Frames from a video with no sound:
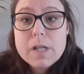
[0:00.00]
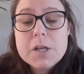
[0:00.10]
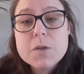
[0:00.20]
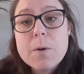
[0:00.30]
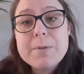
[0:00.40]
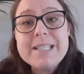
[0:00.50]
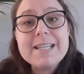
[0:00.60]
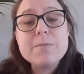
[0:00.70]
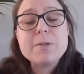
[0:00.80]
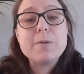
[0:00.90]
So what we
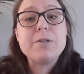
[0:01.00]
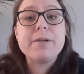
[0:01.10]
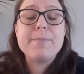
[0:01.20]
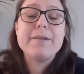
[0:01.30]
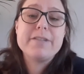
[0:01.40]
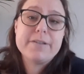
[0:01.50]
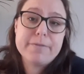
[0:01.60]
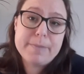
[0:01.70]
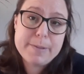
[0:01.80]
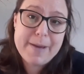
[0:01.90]
did was we took a bit of a
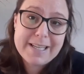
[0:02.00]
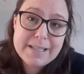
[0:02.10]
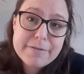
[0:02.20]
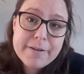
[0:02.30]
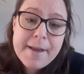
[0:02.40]
different perspective.